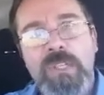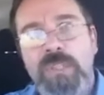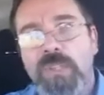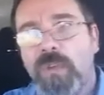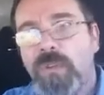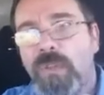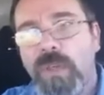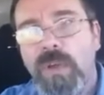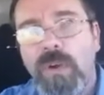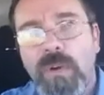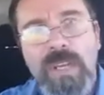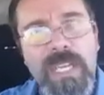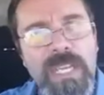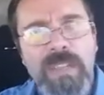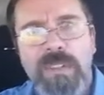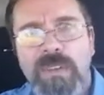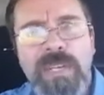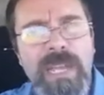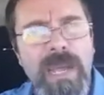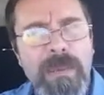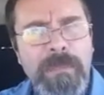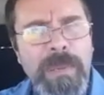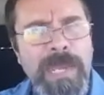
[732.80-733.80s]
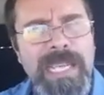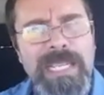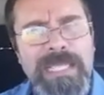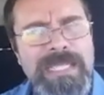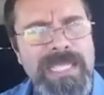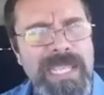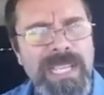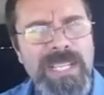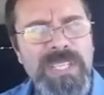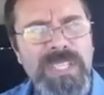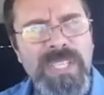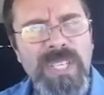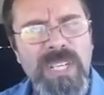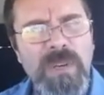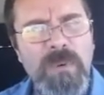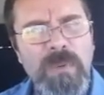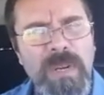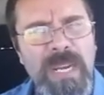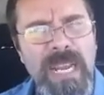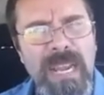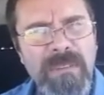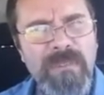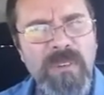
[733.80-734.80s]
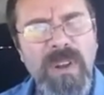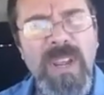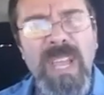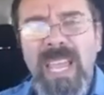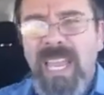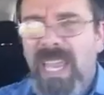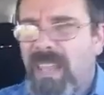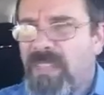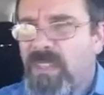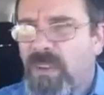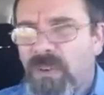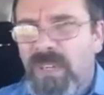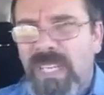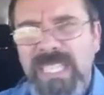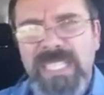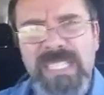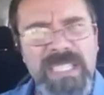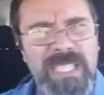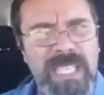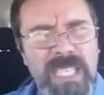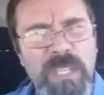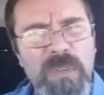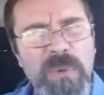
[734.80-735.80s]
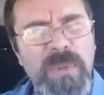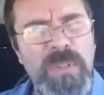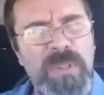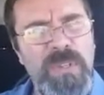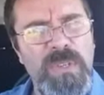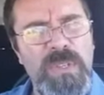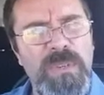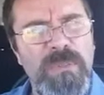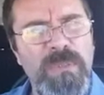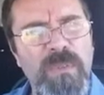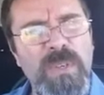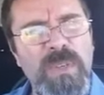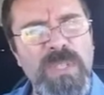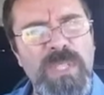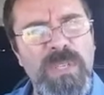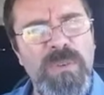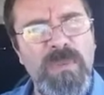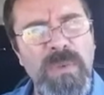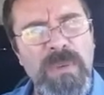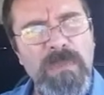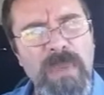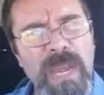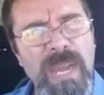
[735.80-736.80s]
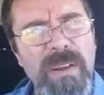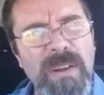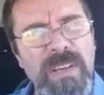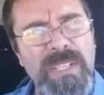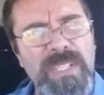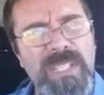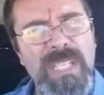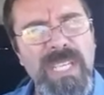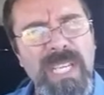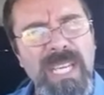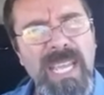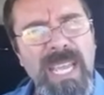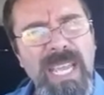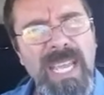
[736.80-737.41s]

So they'll either not pay attention or whatever, and they'll continue in their divorce and remarriage.